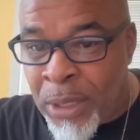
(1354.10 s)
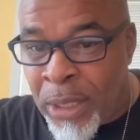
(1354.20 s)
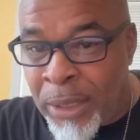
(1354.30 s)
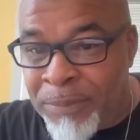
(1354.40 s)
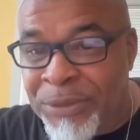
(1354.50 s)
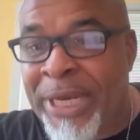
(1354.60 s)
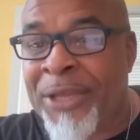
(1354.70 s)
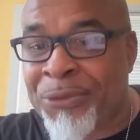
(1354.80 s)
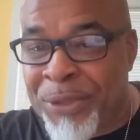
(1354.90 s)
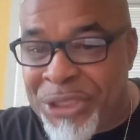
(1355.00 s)
um,
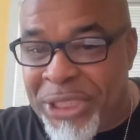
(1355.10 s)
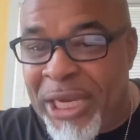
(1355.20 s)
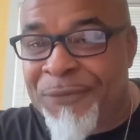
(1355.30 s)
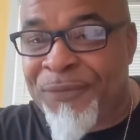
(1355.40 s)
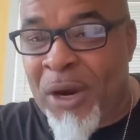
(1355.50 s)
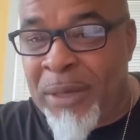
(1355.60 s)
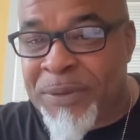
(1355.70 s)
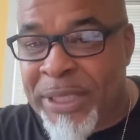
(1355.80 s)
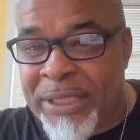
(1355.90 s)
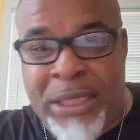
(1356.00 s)
J3GS Farm
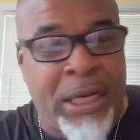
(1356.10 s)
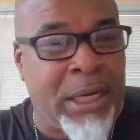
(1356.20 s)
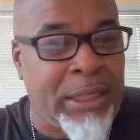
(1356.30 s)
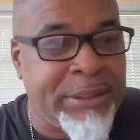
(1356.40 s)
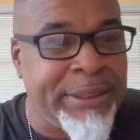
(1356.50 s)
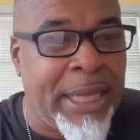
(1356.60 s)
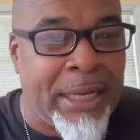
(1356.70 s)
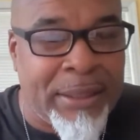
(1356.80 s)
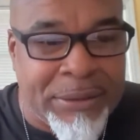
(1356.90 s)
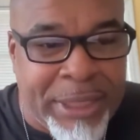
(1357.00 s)
said, uh,
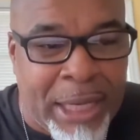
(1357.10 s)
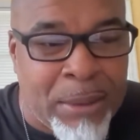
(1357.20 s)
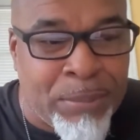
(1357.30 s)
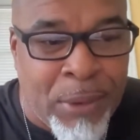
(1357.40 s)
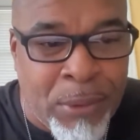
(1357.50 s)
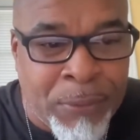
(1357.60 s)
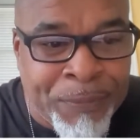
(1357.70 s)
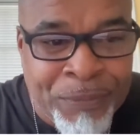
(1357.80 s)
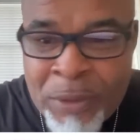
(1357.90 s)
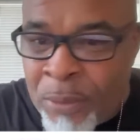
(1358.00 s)
tell tell him, bro.
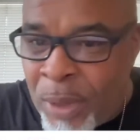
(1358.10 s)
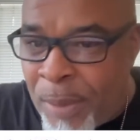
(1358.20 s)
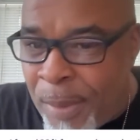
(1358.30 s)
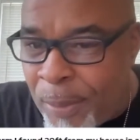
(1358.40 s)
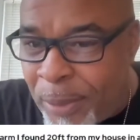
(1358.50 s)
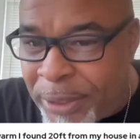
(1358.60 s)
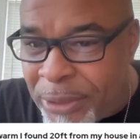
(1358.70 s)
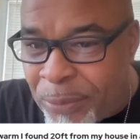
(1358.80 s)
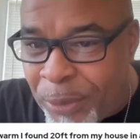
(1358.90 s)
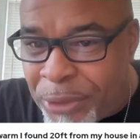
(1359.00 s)
Wait, wait, wait. Where you
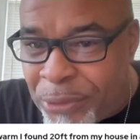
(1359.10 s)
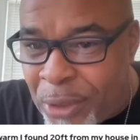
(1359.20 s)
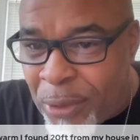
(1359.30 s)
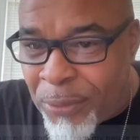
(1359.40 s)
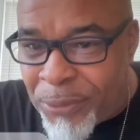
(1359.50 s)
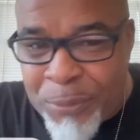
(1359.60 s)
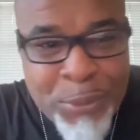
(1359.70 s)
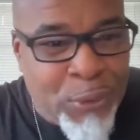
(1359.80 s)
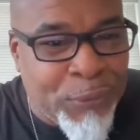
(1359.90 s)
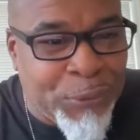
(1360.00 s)
where you go? You
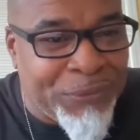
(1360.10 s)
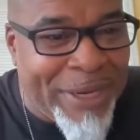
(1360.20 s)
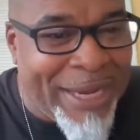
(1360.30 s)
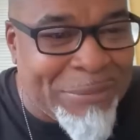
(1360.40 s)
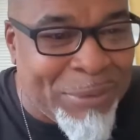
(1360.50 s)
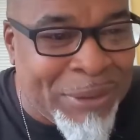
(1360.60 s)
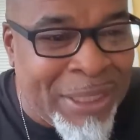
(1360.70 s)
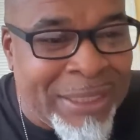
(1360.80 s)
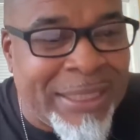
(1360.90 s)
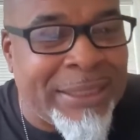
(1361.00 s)
move too fast, brother.
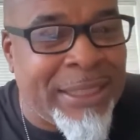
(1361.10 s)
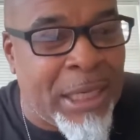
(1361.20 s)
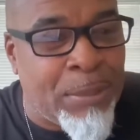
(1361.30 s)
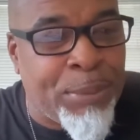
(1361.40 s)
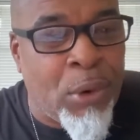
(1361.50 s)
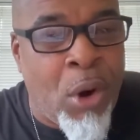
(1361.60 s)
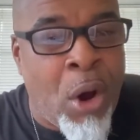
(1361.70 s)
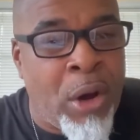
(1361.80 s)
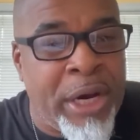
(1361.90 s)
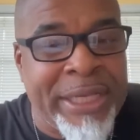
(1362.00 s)
Say, tell him, bro.
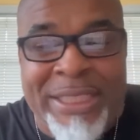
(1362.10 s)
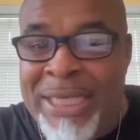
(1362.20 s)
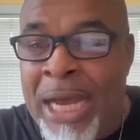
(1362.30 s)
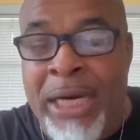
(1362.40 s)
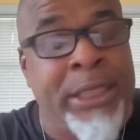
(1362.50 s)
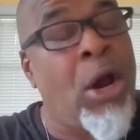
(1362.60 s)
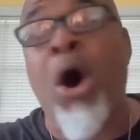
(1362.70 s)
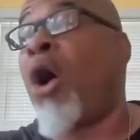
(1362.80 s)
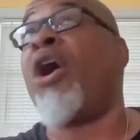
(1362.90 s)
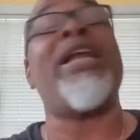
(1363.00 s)
All honey is not honey. All